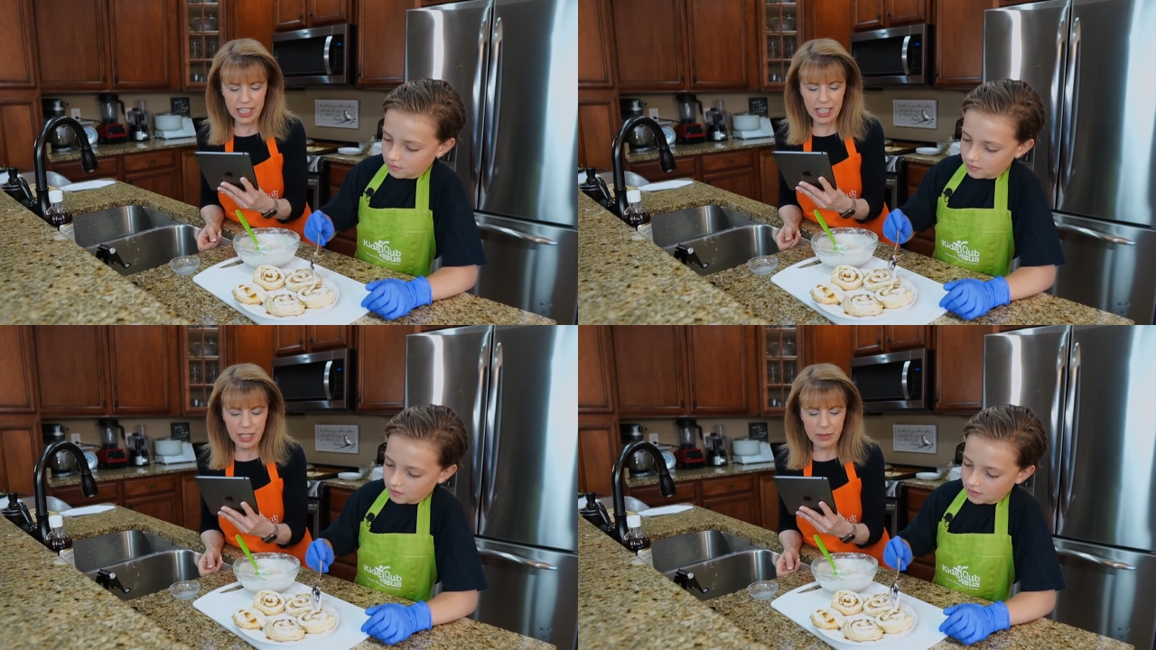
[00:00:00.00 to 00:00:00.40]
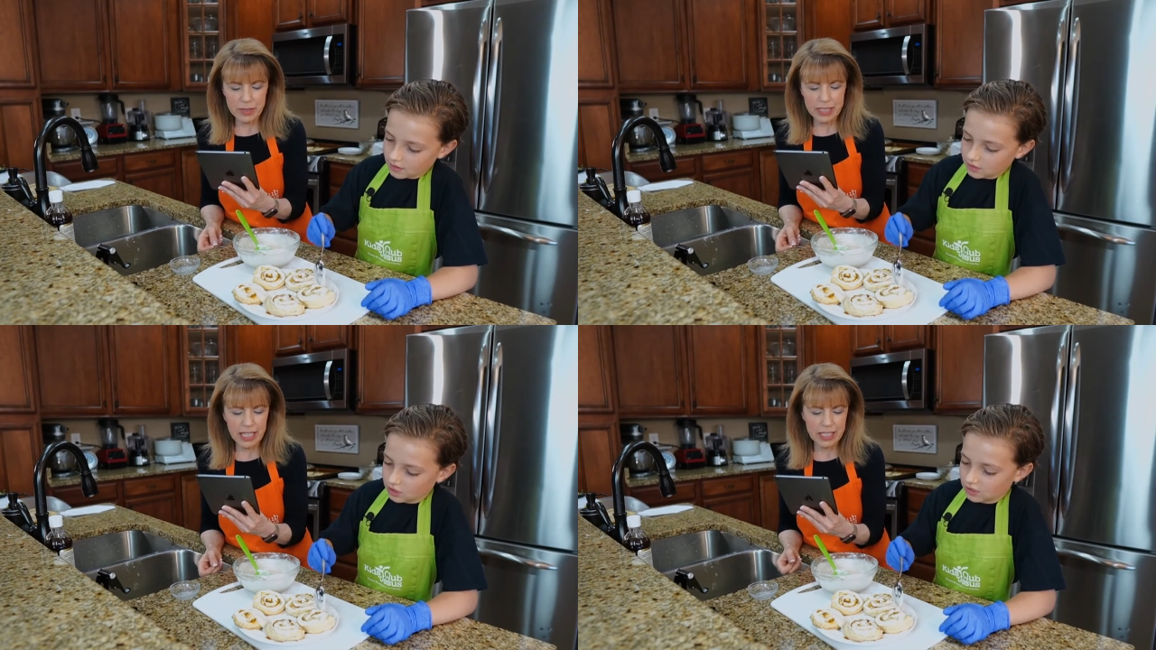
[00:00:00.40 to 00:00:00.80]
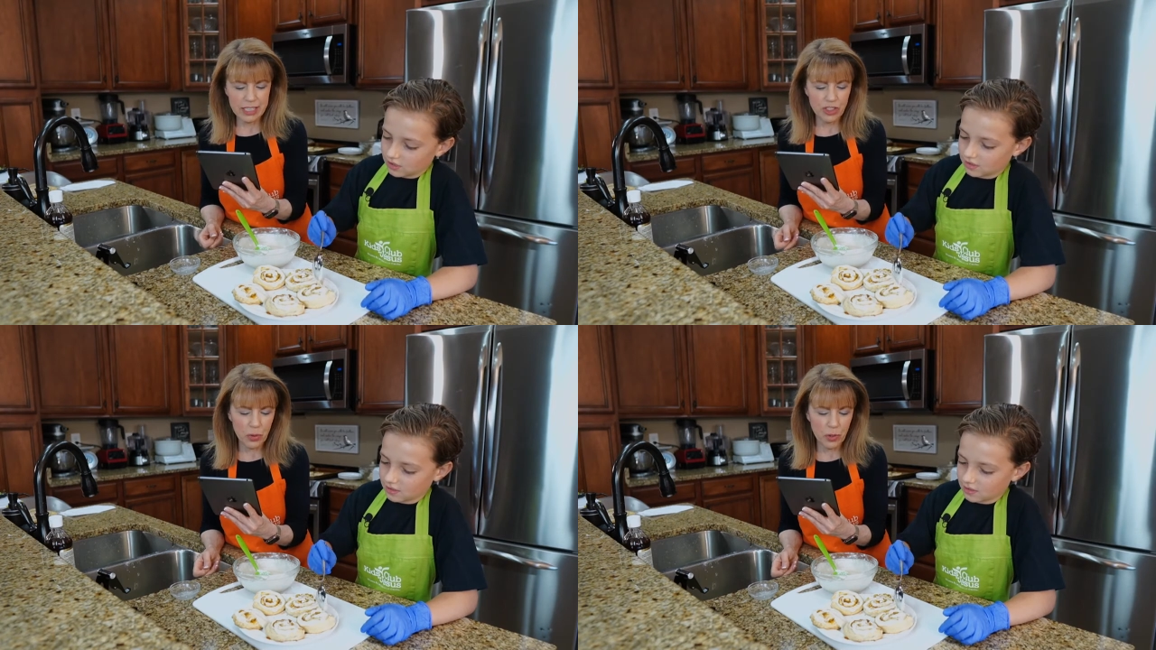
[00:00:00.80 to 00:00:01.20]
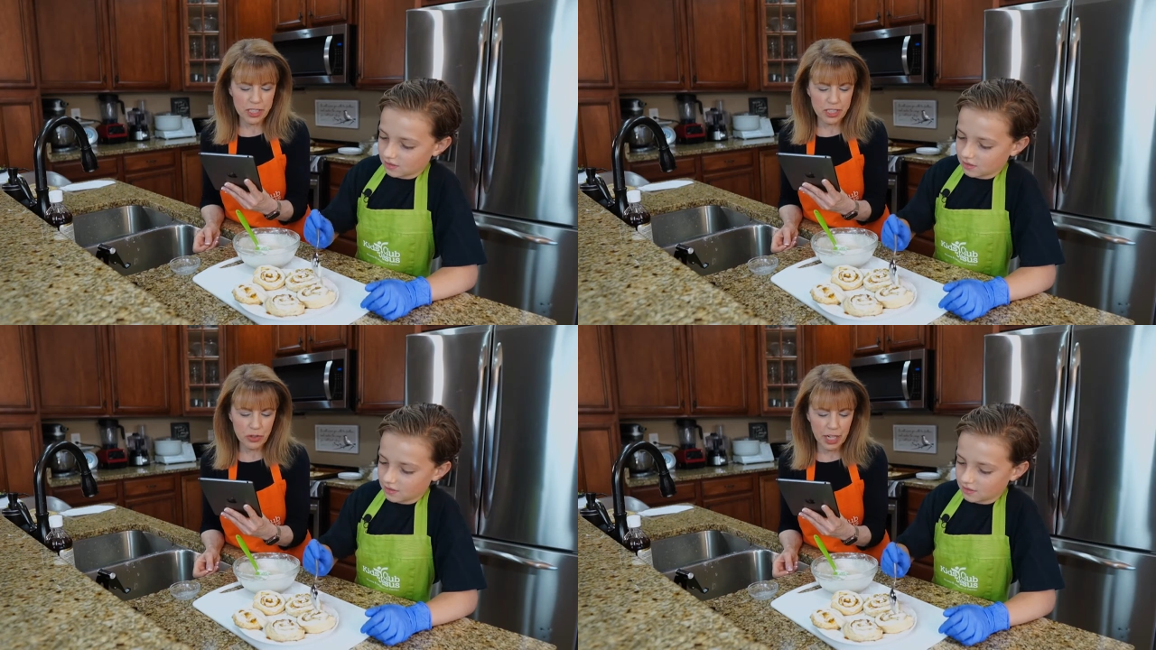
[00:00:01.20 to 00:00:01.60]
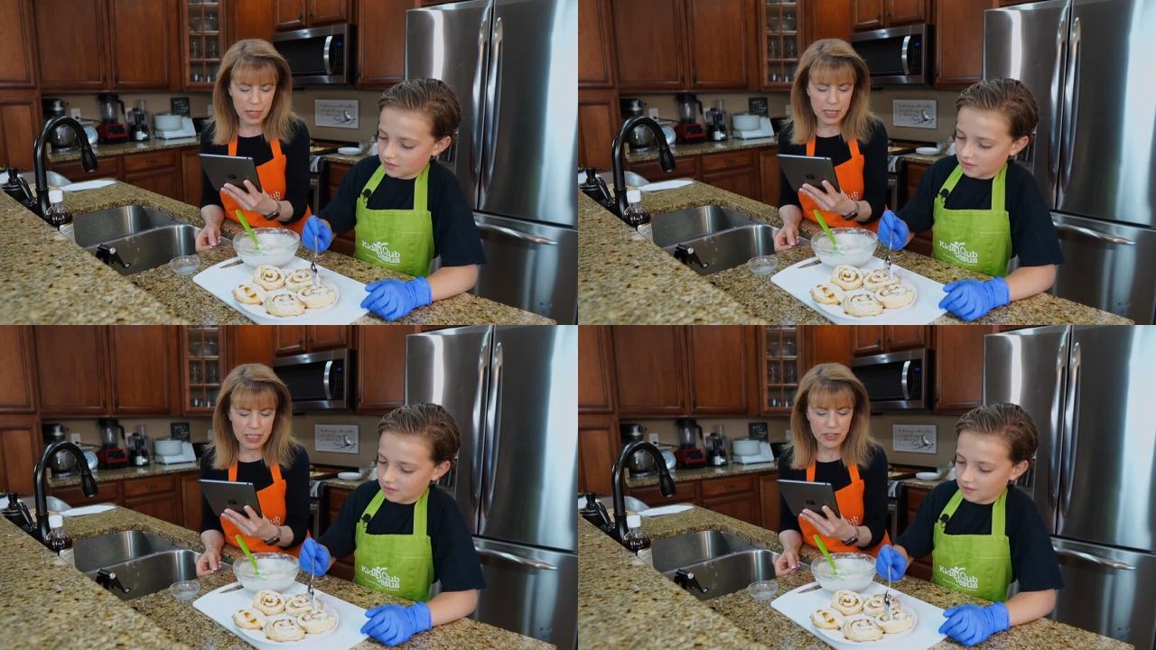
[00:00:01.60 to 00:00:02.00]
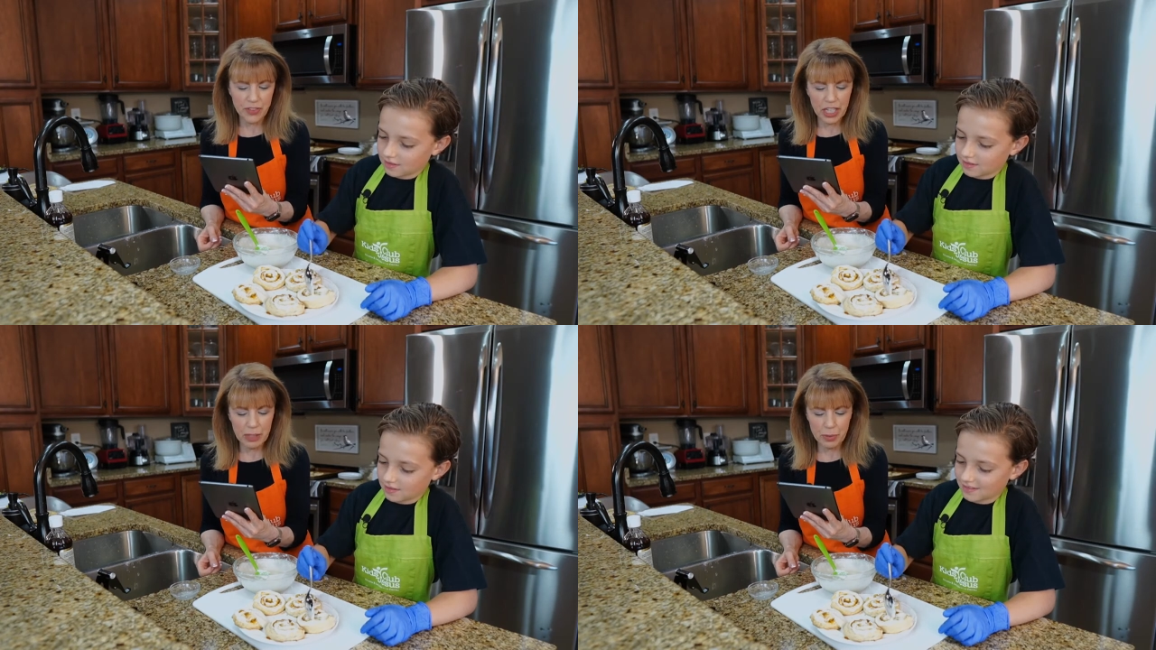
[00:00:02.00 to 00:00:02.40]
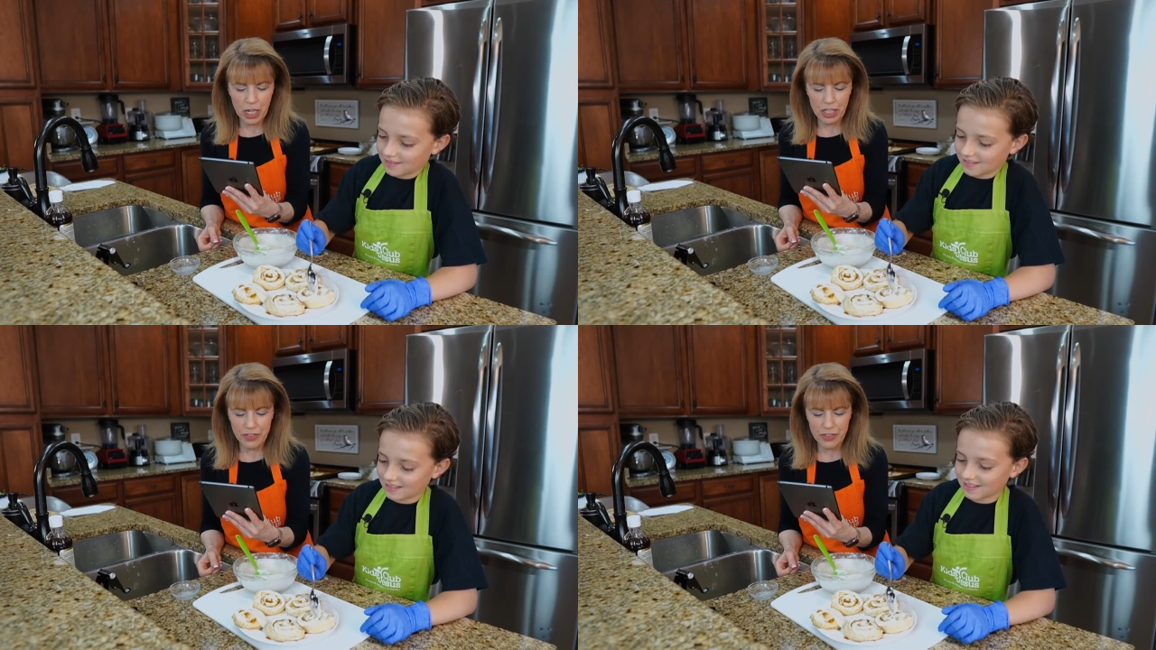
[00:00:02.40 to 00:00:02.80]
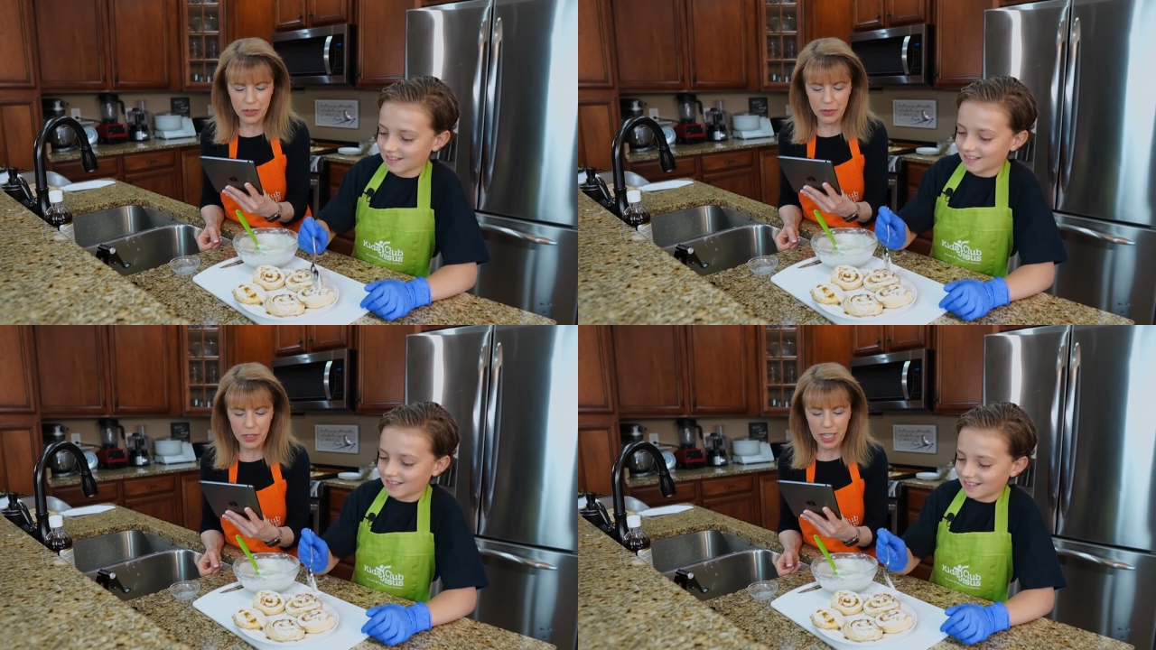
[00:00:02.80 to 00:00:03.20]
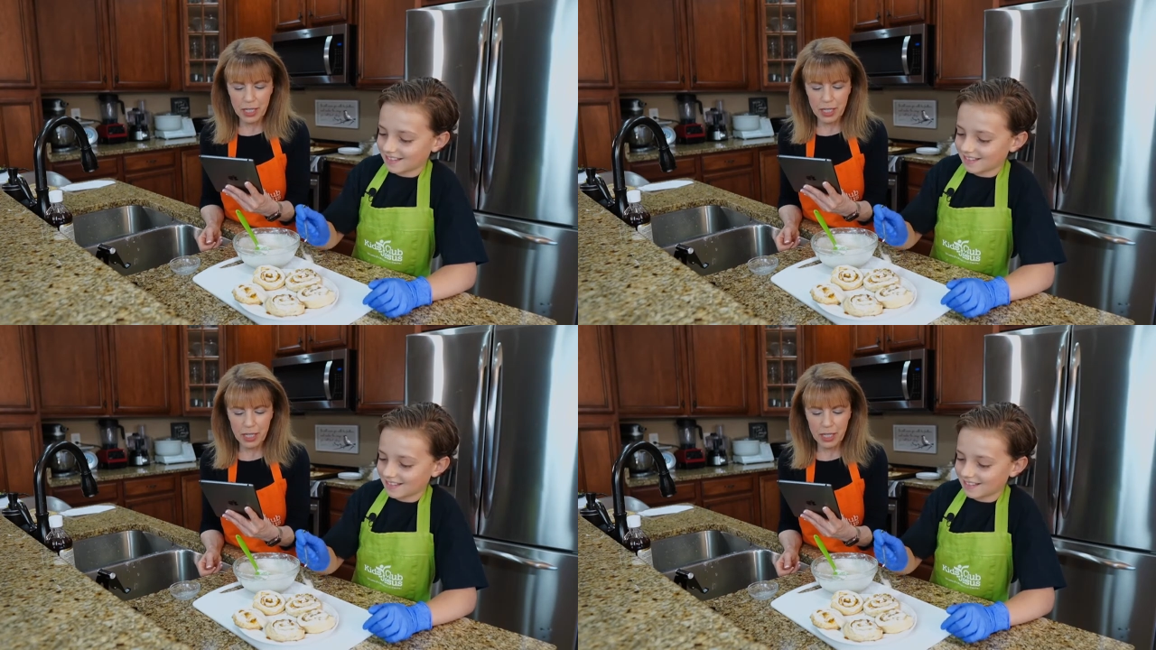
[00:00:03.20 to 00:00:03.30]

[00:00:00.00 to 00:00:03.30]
Speaker 1: um, says, Jordan, Grandma is very proud of you.